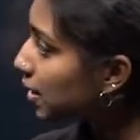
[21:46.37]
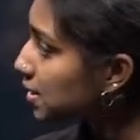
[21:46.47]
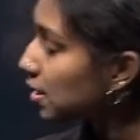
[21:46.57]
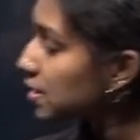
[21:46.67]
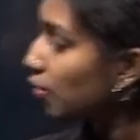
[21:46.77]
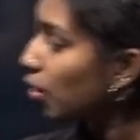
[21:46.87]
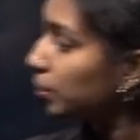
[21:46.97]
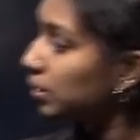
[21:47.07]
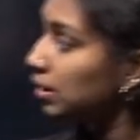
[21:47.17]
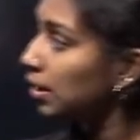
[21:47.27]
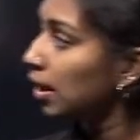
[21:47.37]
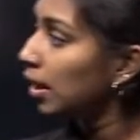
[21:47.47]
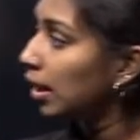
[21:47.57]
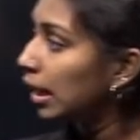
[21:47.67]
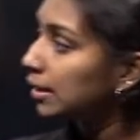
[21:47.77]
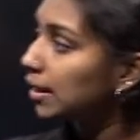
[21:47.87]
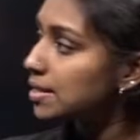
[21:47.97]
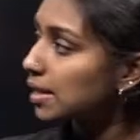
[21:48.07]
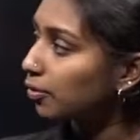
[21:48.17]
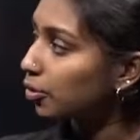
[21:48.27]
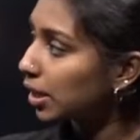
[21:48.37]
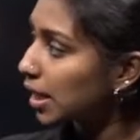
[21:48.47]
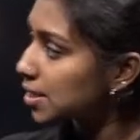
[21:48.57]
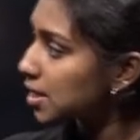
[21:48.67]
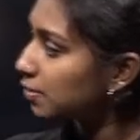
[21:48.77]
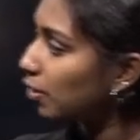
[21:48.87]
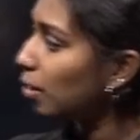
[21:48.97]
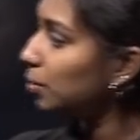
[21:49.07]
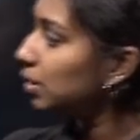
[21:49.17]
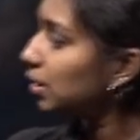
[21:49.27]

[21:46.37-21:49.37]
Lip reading: acid is forming, then sulphuric acid is formed,